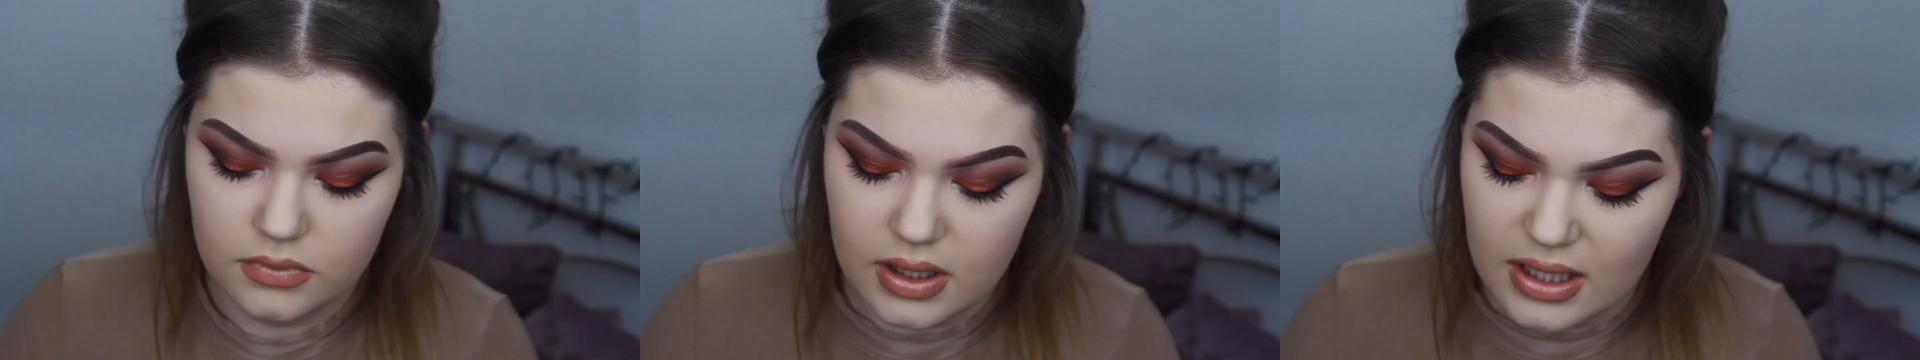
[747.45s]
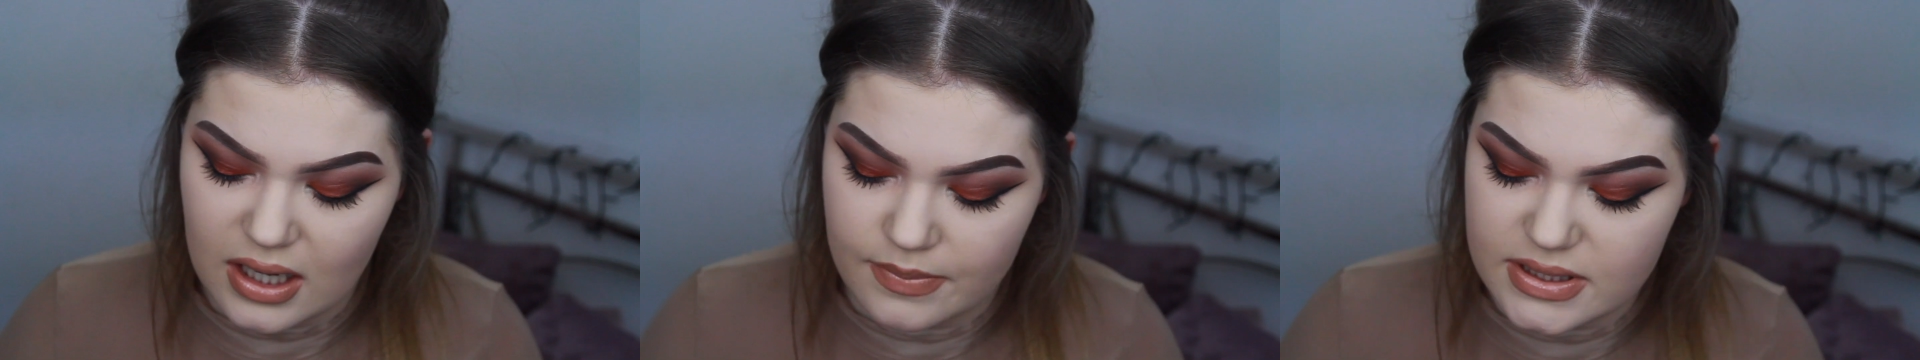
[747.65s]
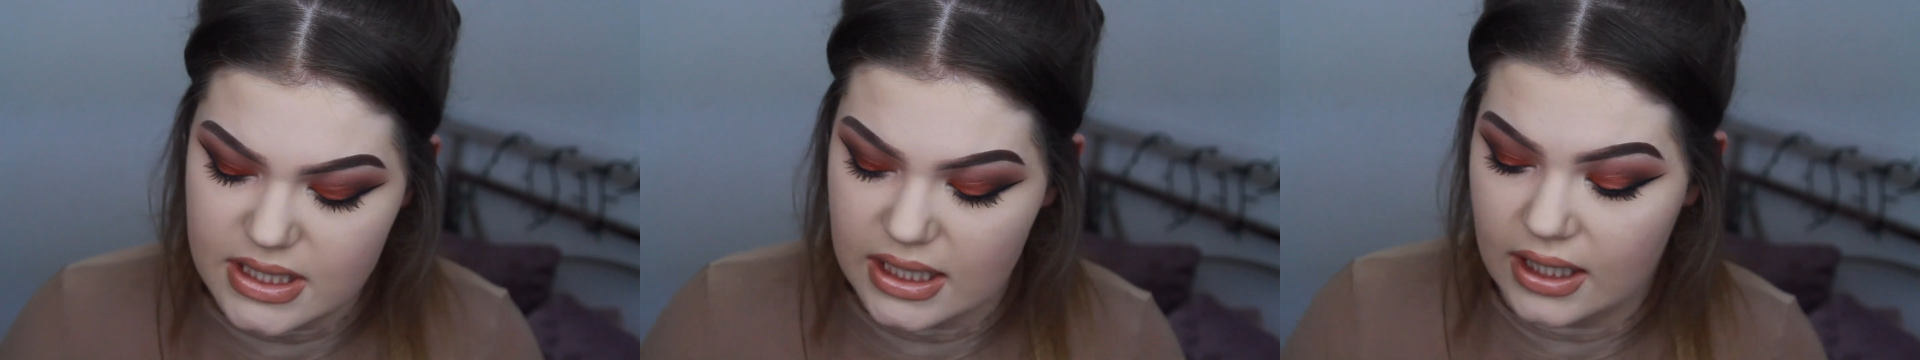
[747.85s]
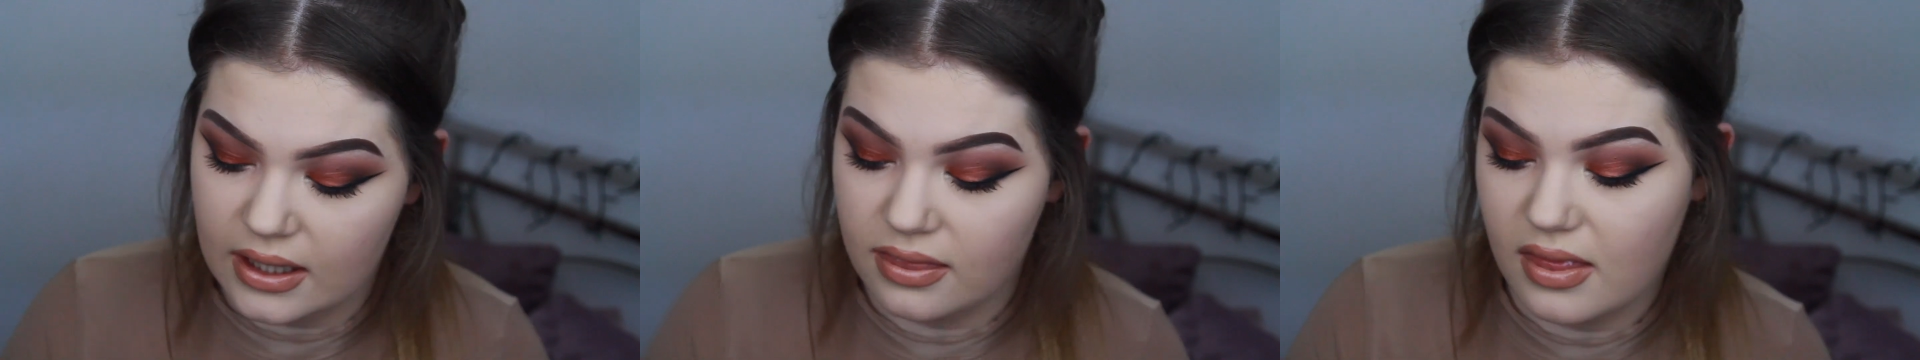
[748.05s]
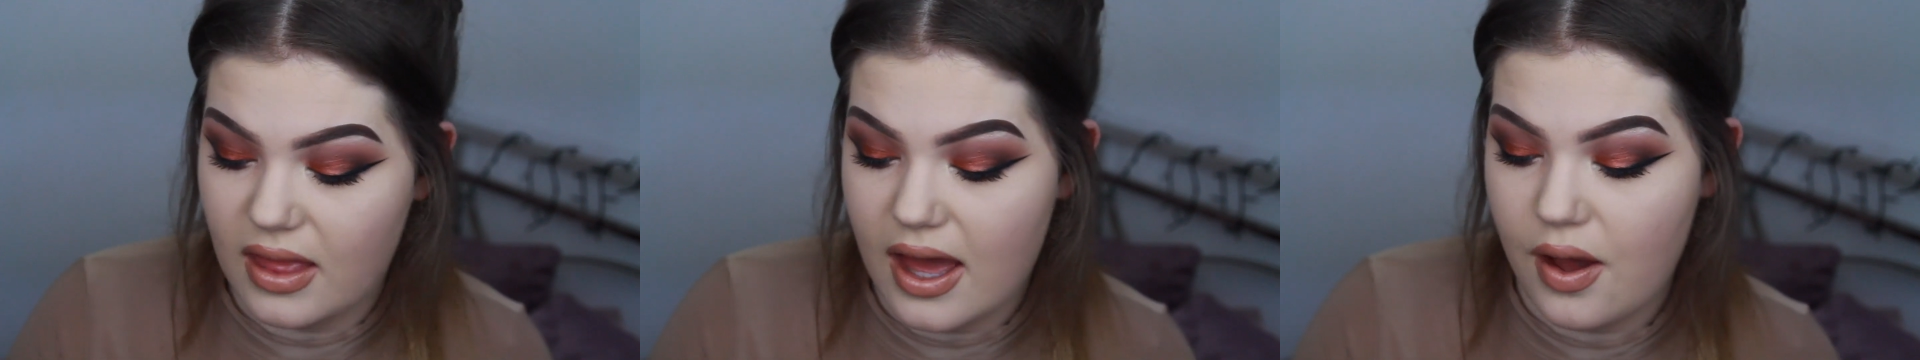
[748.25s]
and I'm
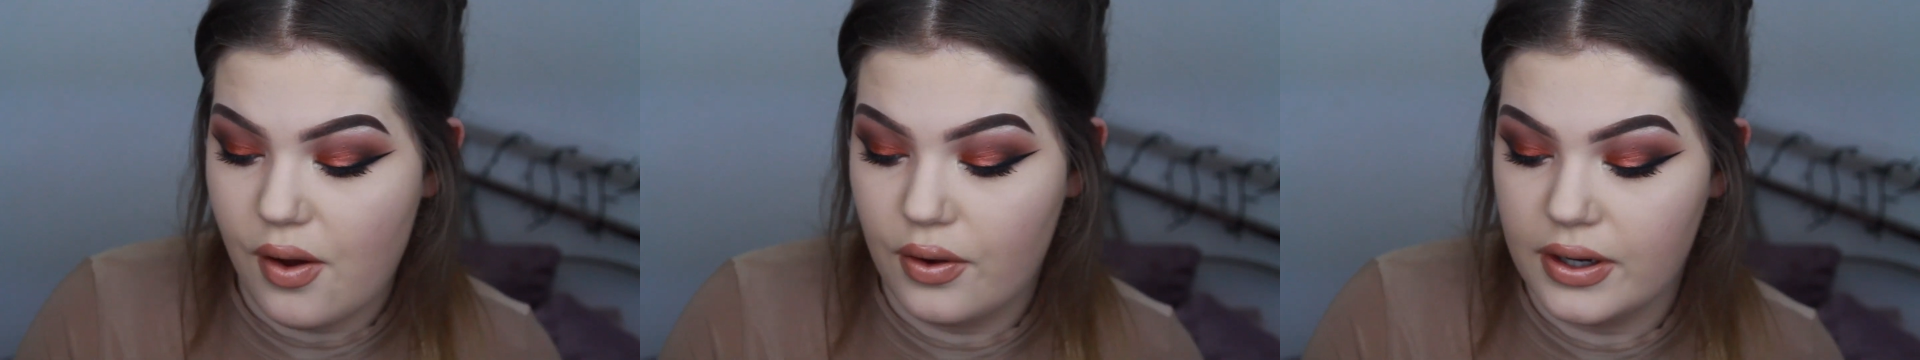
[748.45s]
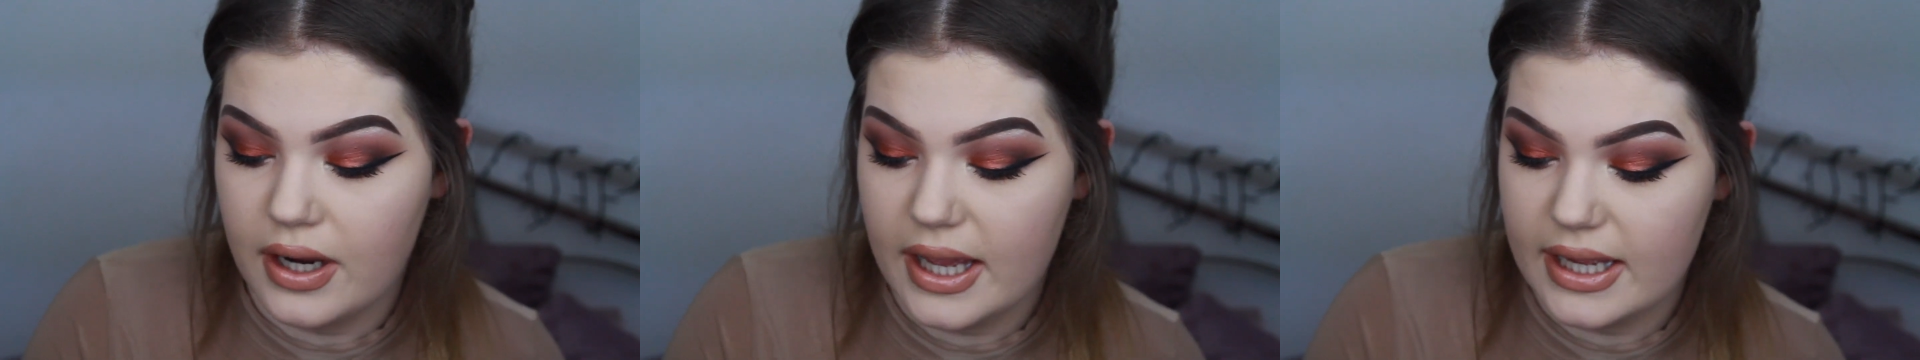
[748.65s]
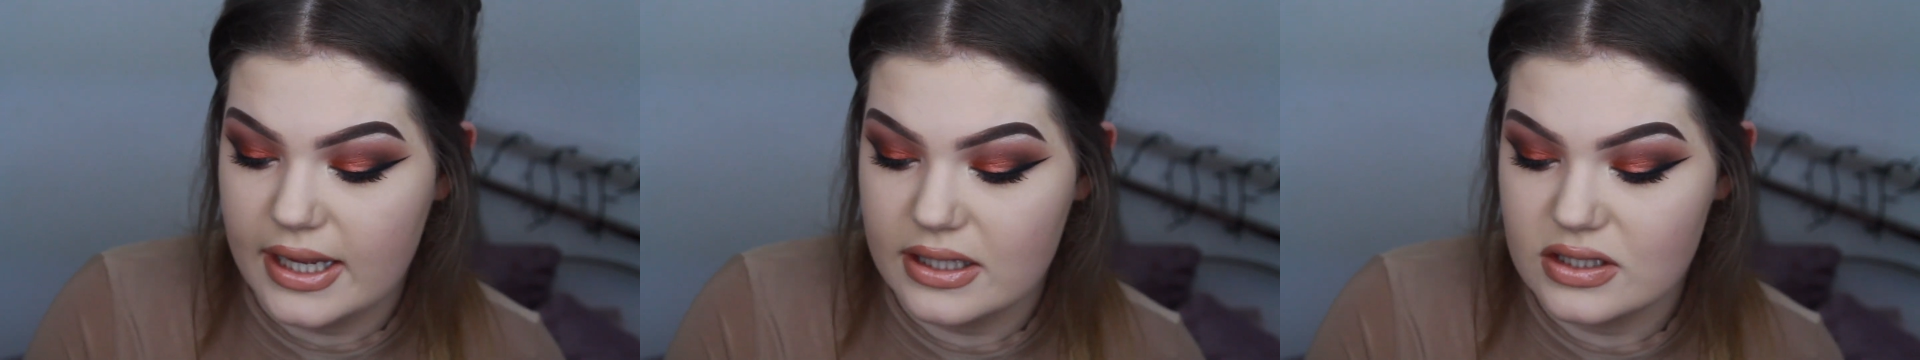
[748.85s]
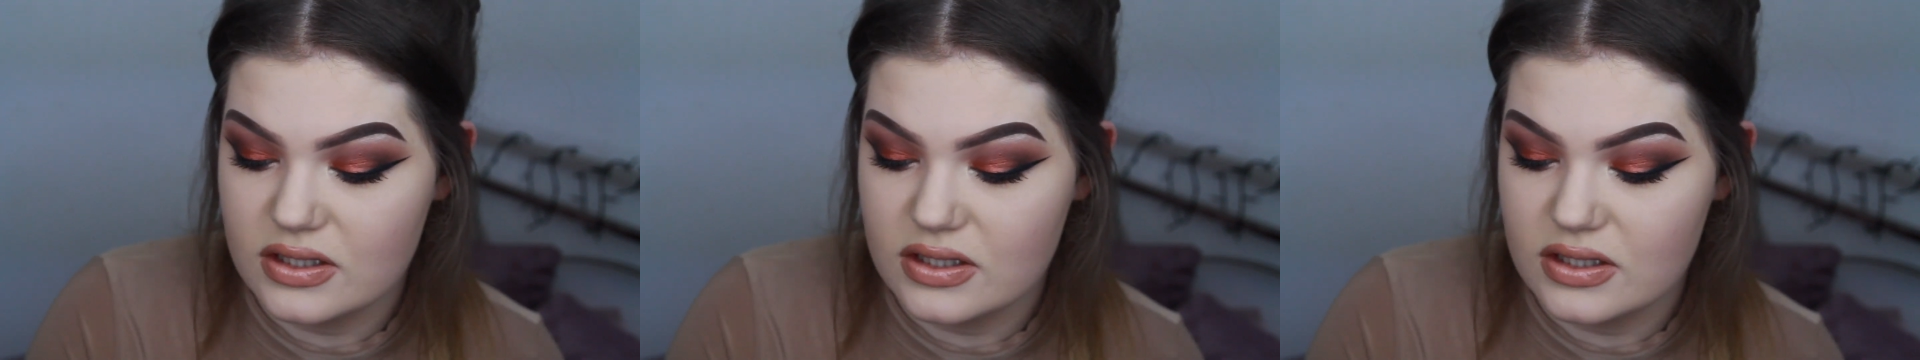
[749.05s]
taking that on a